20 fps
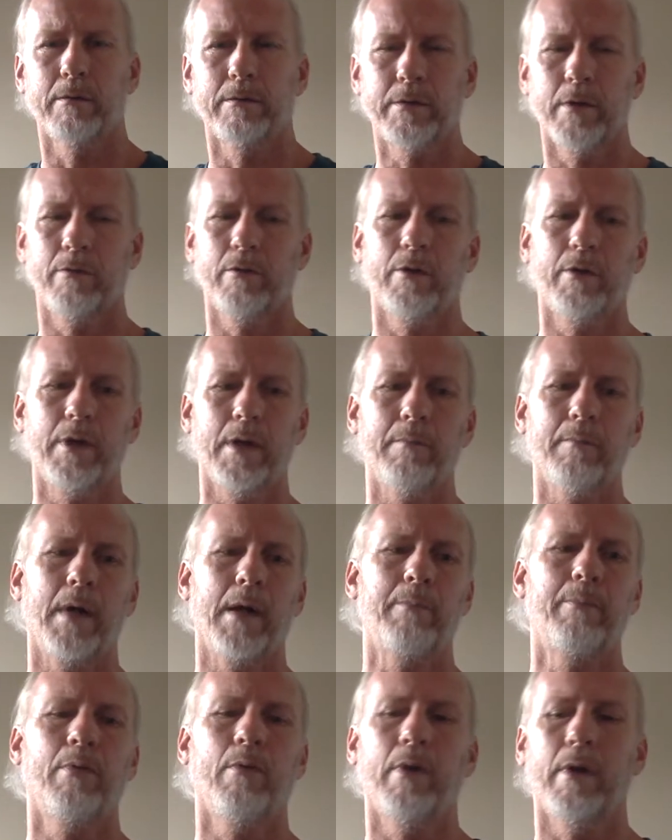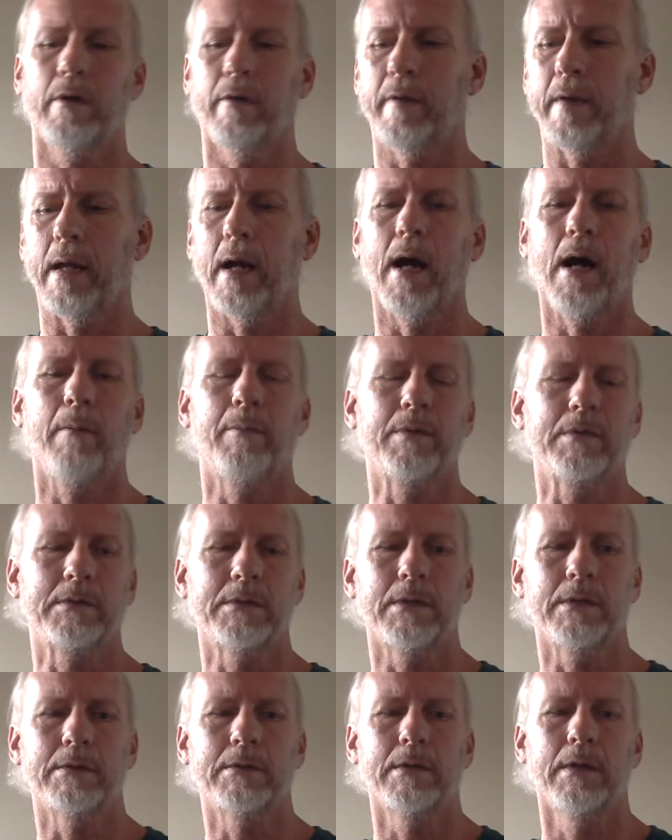So you're getting my point of the
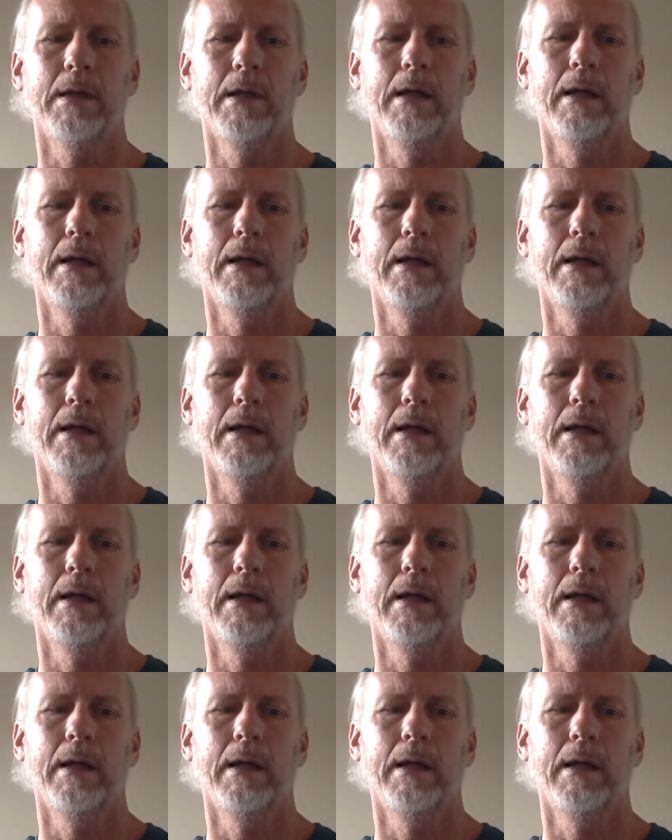opposites.